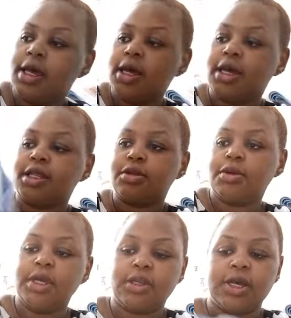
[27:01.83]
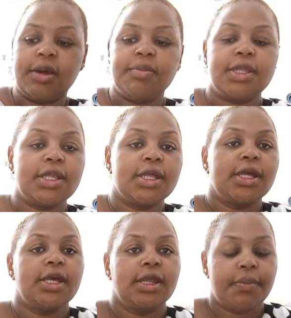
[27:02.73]
uh, so it comes
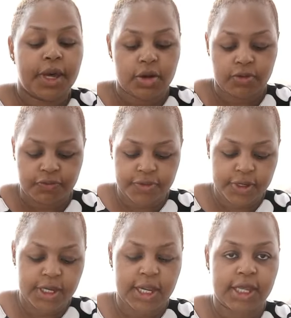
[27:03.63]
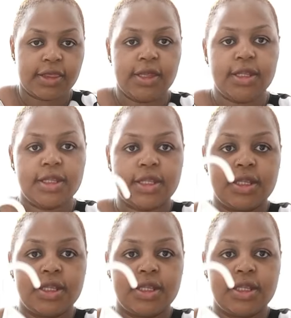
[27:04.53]
in a pack of three like this